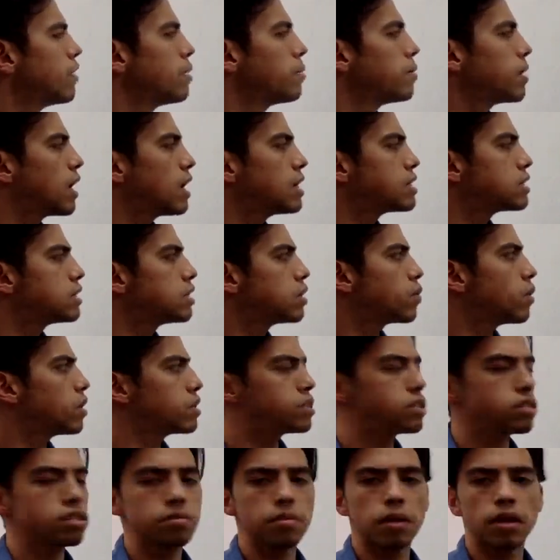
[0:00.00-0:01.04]
if anybody has any
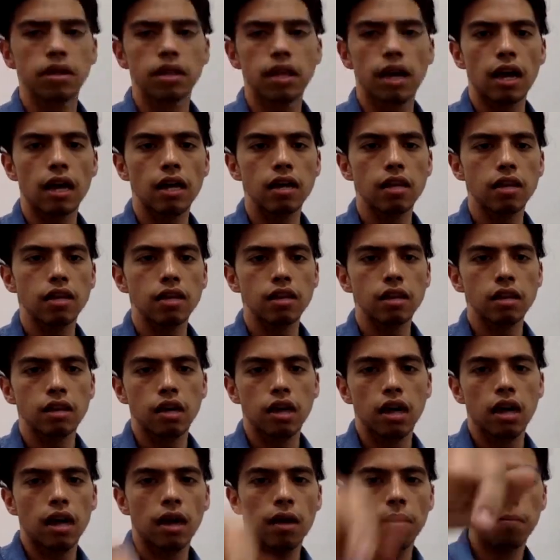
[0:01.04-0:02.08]
questions about that,
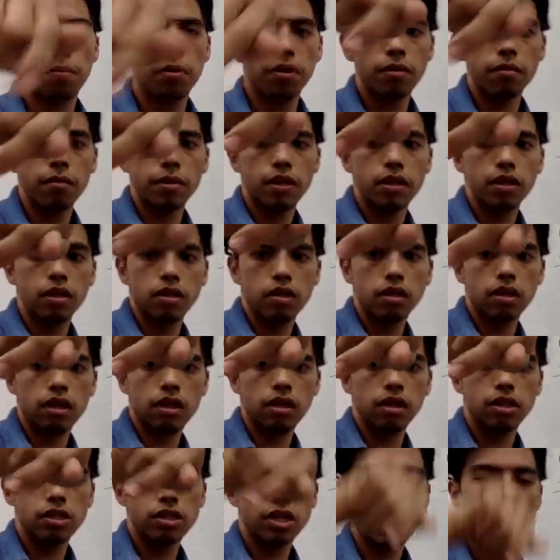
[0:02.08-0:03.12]
put them in
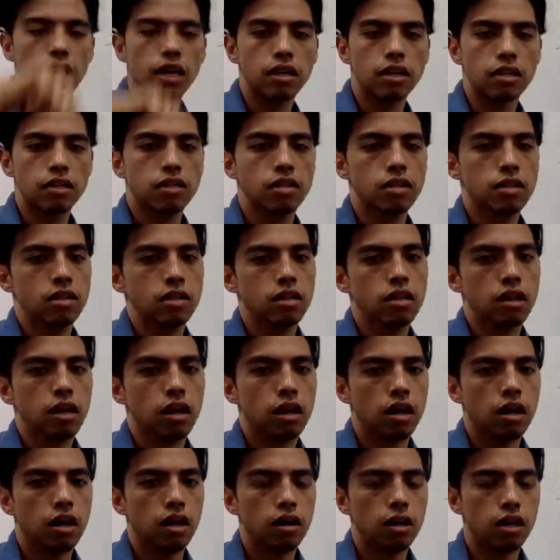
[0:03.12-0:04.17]
the chat
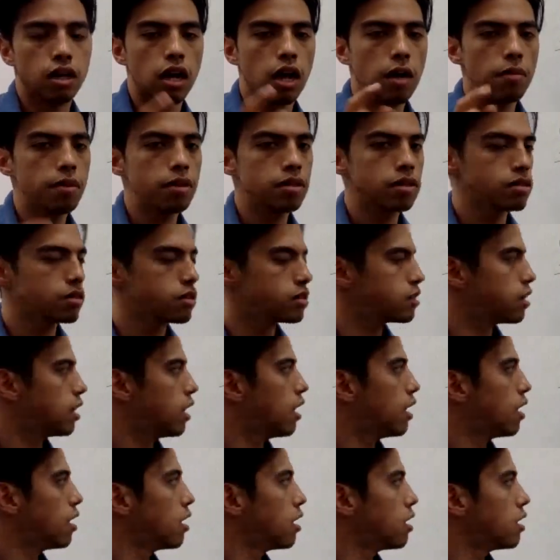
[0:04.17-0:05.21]
or in the
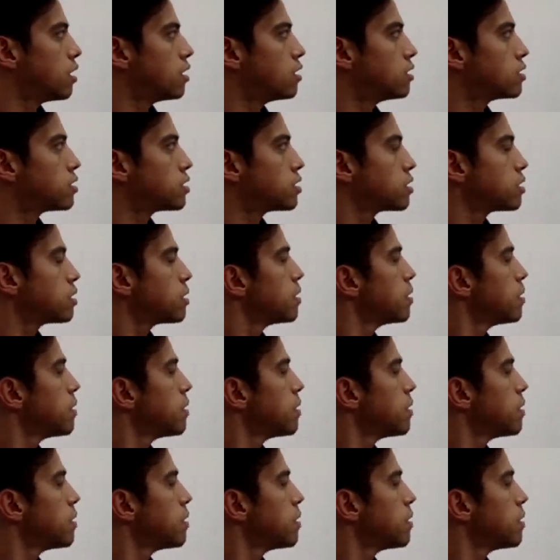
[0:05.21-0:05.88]
comments. And